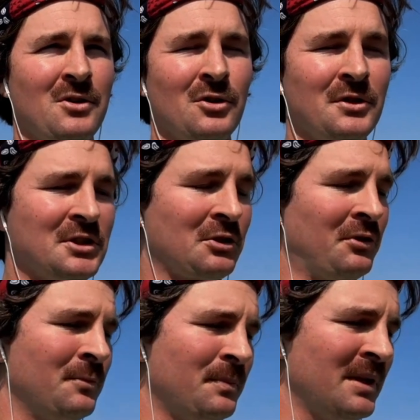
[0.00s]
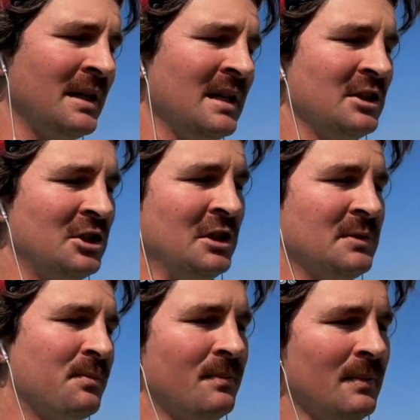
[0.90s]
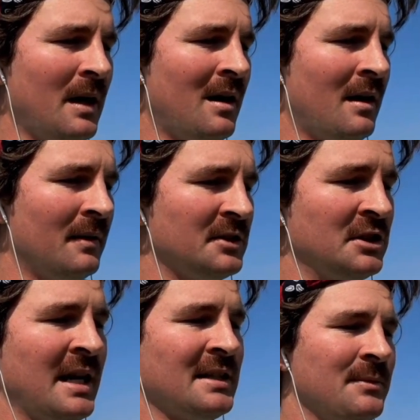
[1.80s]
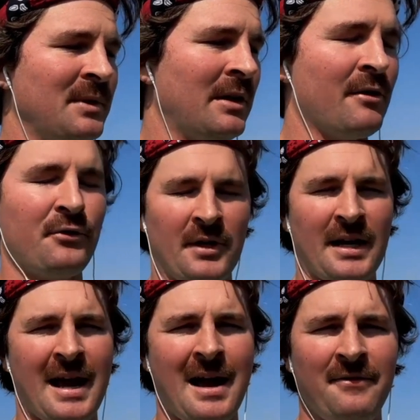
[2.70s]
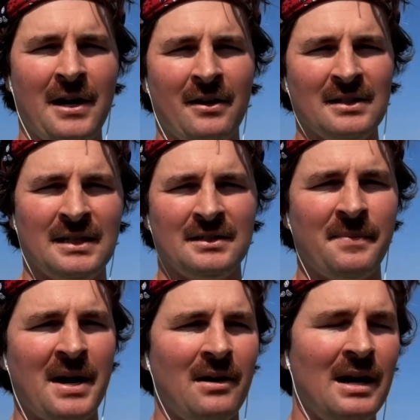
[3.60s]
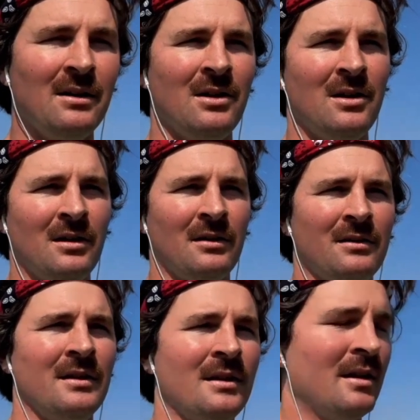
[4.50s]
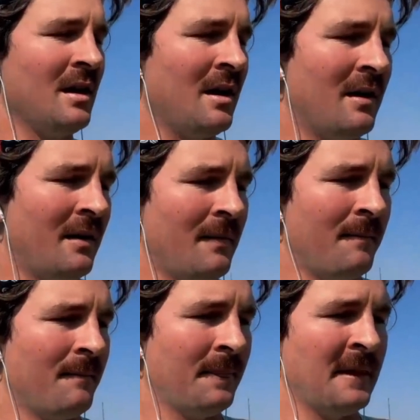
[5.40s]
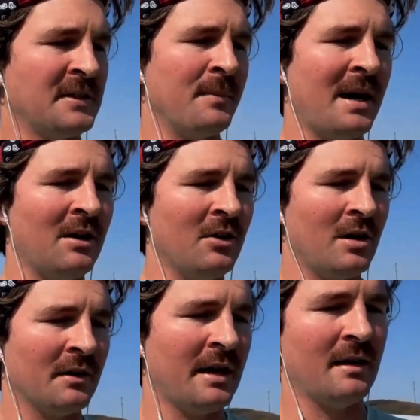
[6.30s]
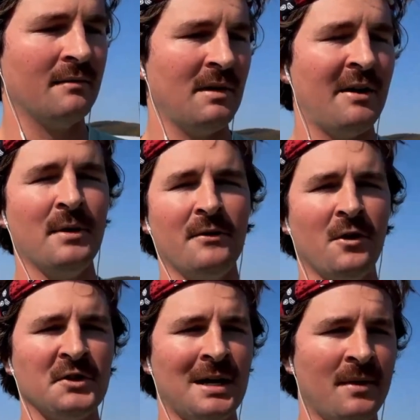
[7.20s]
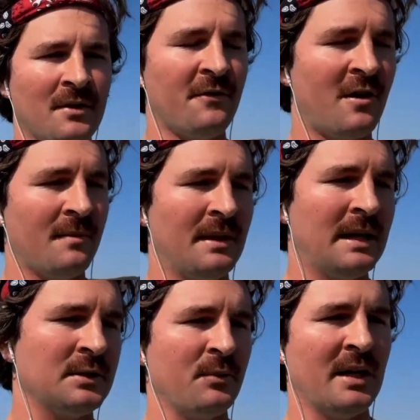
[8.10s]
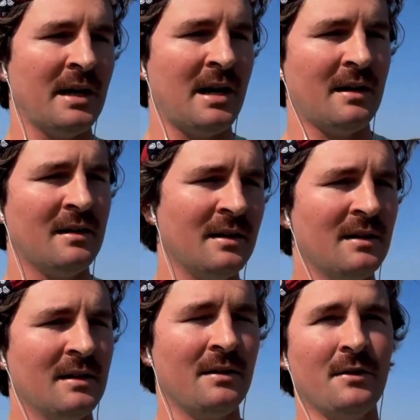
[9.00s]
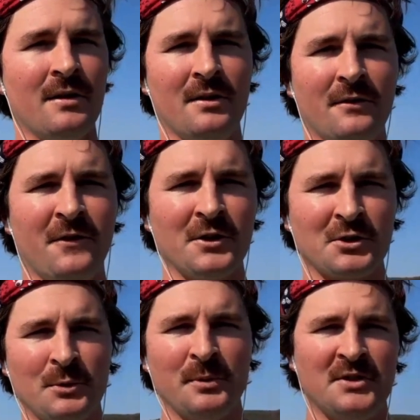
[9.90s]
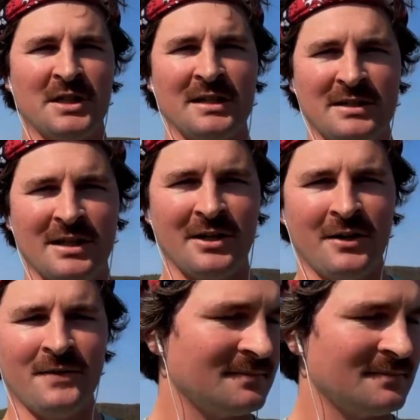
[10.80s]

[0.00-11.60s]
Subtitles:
oldest group. She has to be around 3.5 now, because that's about how long that I've been full-time on the farm, and that's when we got the first group of chickens like her.